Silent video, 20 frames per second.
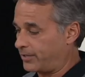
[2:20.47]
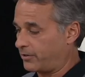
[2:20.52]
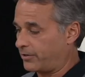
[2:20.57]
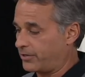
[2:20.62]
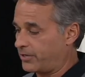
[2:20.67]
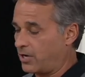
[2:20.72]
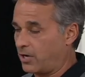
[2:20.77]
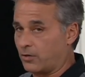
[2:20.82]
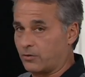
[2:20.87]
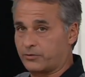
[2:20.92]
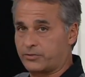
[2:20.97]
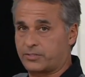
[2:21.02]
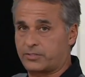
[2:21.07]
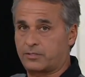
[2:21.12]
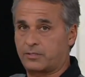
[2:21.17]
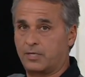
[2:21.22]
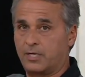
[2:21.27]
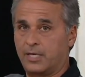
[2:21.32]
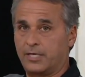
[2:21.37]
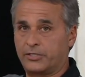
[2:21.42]
her
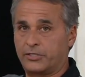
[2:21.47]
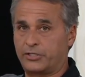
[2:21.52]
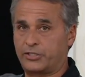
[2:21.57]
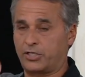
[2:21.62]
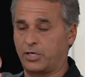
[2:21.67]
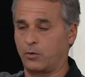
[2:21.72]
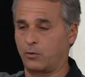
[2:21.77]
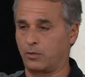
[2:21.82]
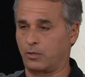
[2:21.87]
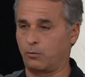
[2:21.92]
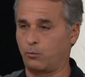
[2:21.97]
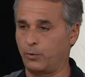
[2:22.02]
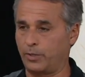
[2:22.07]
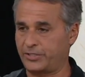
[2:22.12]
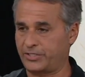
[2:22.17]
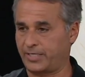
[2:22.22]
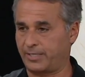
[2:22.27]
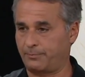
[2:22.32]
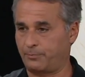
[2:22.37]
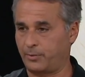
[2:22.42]
notes to show her
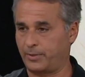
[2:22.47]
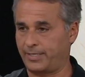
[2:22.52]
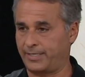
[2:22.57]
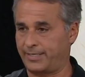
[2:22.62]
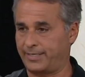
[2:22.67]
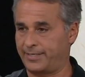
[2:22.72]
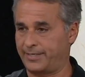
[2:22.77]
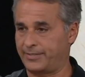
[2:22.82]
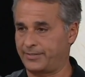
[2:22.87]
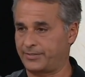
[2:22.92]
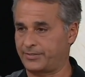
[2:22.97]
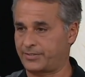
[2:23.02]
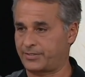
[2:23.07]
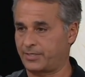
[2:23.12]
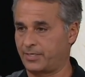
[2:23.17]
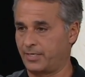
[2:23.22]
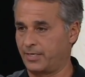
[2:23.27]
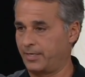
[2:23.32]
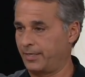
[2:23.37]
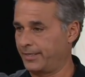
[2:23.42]
which input
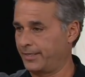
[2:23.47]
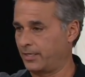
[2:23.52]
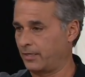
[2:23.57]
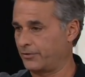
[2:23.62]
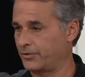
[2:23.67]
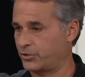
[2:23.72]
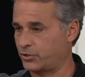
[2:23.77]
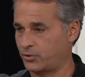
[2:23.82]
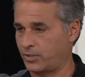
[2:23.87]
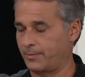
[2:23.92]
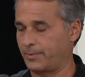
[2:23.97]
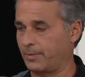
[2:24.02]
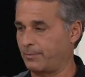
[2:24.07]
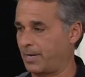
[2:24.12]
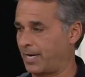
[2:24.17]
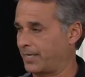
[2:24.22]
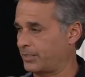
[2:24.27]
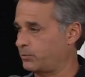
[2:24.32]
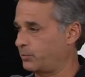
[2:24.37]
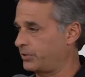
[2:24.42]
is you know, the streaming
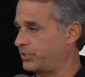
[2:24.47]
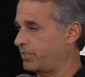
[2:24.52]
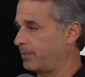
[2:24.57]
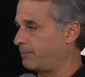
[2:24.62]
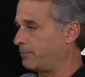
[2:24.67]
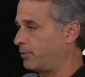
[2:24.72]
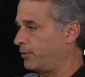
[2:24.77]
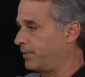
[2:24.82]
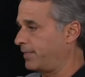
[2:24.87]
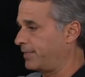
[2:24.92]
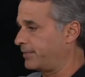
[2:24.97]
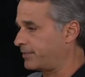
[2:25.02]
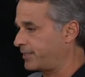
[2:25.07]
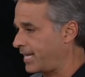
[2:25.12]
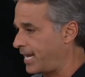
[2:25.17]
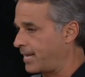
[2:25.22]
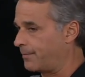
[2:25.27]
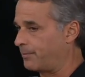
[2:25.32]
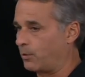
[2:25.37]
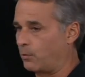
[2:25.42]
box, which input is
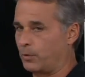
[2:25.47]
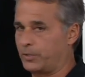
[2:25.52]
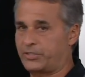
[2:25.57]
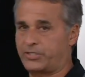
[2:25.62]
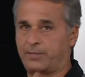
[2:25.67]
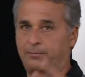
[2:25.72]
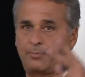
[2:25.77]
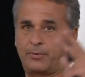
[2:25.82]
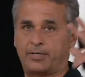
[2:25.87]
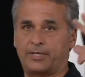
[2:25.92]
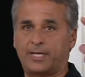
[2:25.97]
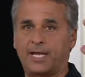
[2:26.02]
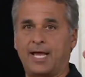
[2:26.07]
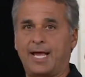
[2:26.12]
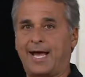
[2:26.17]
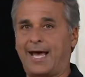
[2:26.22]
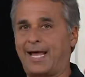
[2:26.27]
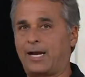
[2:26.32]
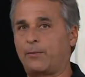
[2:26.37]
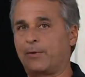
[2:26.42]
cable, which input, is,
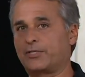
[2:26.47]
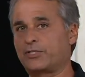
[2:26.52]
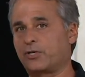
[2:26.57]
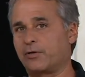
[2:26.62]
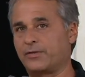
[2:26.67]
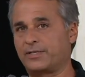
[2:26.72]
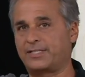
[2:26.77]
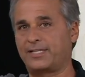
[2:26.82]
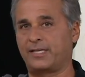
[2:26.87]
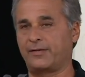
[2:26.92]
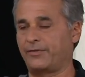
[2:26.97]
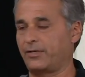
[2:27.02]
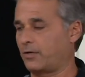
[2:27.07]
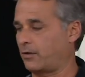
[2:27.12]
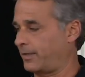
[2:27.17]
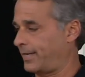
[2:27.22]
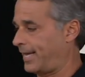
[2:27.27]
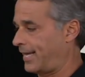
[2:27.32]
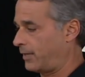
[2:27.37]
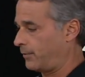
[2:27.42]
how do I turn the TV
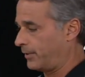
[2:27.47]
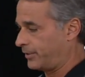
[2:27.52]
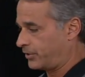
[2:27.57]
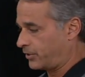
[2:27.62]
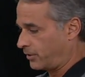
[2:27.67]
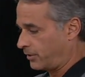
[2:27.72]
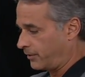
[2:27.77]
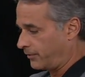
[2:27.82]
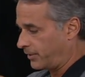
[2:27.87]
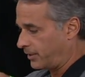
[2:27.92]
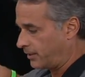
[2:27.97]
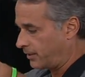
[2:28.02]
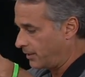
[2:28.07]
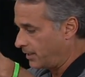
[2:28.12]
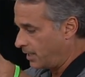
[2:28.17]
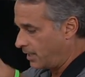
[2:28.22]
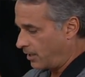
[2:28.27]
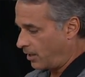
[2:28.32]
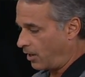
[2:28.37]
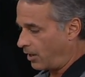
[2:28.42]
on? How do I turn the
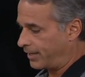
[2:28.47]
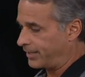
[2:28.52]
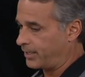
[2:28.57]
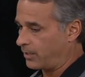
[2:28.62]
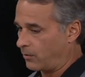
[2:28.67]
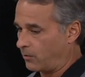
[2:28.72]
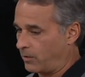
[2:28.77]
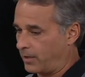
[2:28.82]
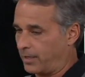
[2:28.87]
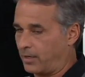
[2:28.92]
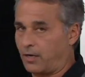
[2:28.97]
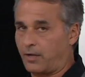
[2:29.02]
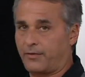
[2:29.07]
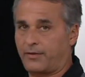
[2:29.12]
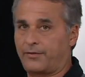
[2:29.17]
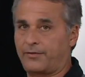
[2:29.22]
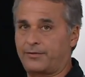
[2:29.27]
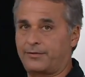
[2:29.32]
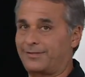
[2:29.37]
audio on? All of,